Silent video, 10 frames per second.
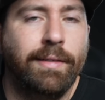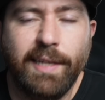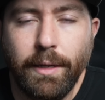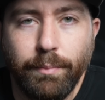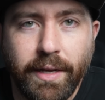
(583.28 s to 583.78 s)

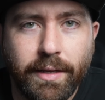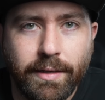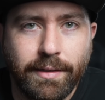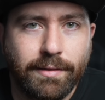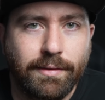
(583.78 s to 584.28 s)
10-bit,
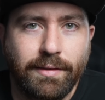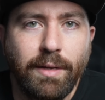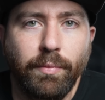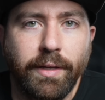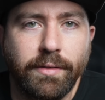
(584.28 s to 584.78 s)
it's
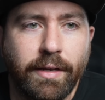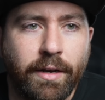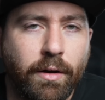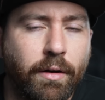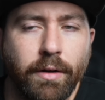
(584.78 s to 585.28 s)
seamless,
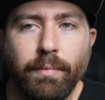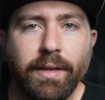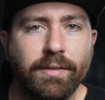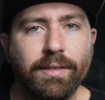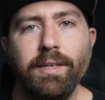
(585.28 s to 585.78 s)
and on my
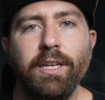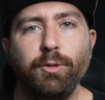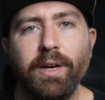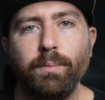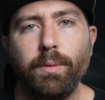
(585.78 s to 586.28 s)

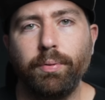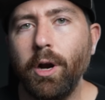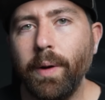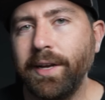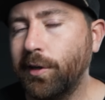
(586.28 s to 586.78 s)
16-inch MacBook
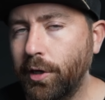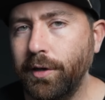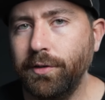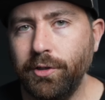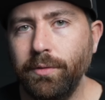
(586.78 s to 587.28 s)
Pro, I
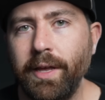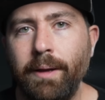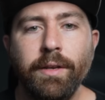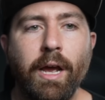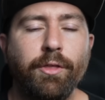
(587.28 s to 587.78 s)
couldn't do
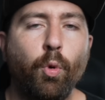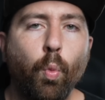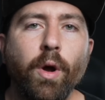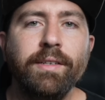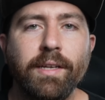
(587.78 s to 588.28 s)
that. Now, the
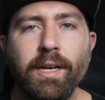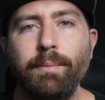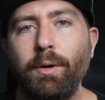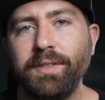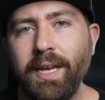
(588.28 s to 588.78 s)
one
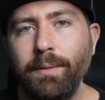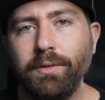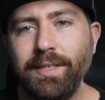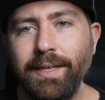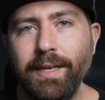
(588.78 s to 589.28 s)
time I was
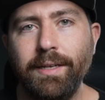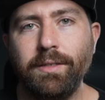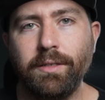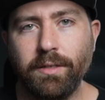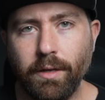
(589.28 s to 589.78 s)
able to get it
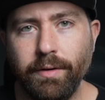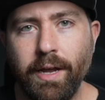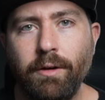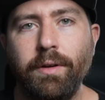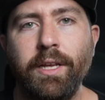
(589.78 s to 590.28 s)
to slow
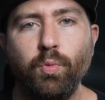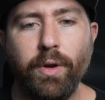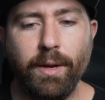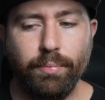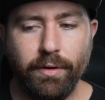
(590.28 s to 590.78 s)
down is
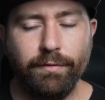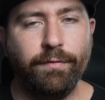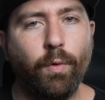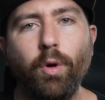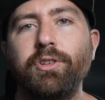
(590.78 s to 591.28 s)
when I put
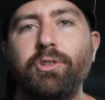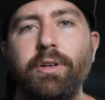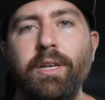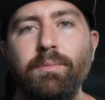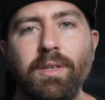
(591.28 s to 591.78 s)
four
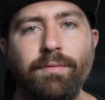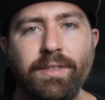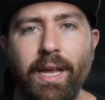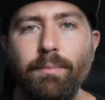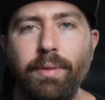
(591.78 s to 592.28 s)
streams of
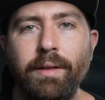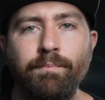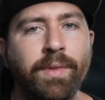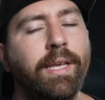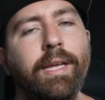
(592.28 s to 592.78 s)

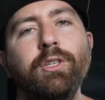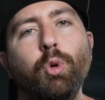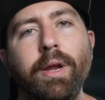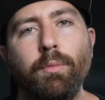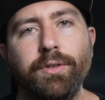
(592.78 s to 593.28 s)
10-bit
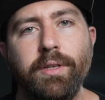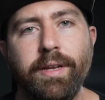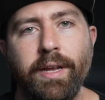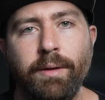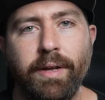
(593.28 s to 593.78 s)
into a
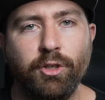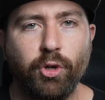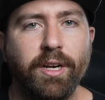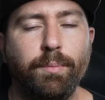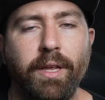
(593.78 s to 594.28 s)
multicam and
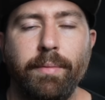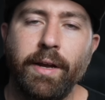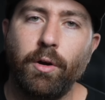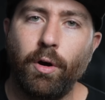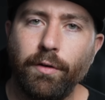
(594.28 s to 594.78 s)
tried to play
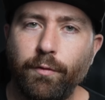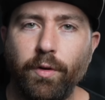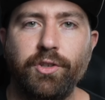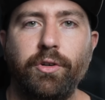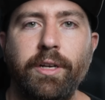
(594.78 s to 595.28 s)
back all
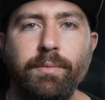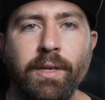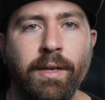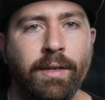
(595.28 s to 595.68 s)
four streams